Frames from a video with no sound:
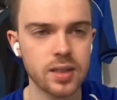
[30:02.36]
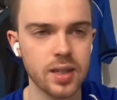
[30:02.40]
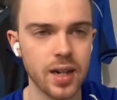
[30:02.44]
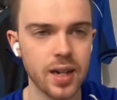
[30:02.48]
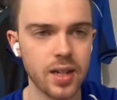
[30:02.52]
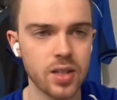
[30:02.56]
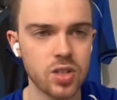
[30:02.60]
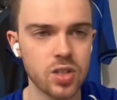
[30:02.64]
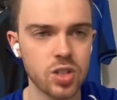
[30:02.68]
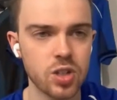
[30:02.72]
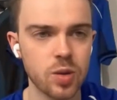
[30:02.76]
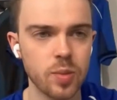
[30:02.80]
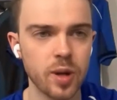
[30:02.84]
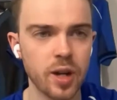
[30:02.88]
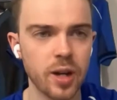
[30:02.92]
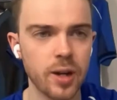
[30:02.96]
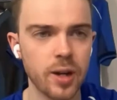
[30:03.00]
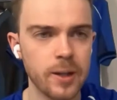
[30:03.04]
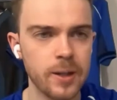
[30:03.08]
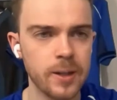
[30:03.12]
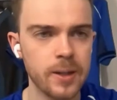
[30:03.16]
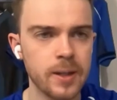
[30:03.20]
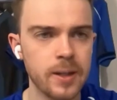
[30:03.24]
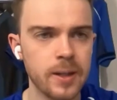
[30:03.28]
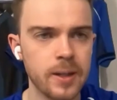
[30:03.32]
last summer.
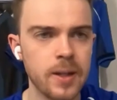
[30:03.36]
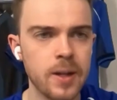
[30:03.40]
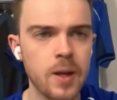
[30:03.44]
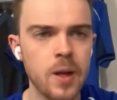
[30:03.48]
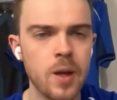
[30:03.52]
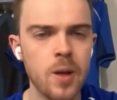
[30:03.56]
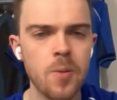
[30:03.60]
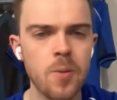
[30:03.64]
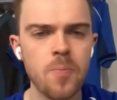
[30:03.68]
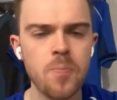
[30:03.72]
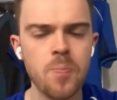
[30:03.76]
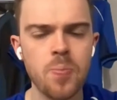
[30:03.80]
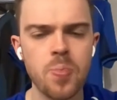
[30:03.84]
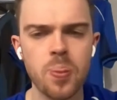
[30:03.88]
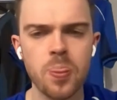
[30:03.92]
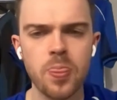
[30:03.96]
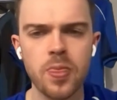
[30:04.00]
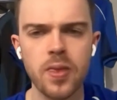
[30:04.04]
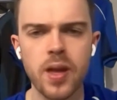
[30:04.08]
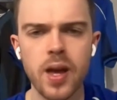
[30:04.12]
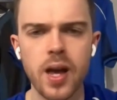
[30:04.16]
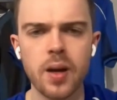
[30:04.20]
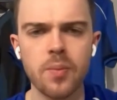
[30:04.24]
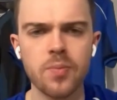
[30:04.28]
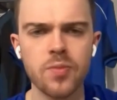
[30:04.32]

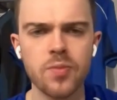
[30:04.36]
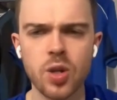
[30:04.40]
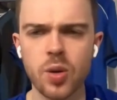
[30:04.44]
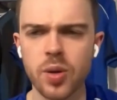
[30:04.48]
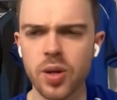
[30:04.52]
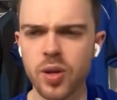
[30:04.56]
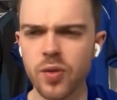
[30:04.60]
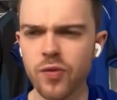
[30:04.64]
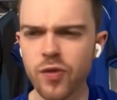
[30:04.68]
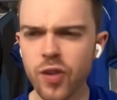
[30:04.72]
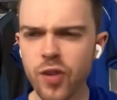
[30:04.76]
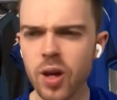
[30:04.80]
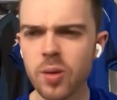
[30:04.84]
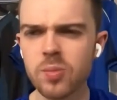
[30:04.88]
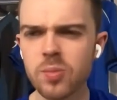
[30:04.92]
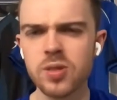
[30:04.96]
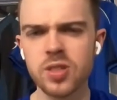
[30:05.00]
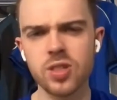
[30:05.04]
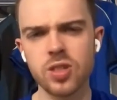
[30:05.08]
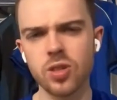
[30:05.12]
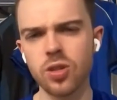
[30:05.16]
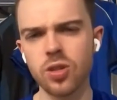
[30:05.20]
So it confirms it's an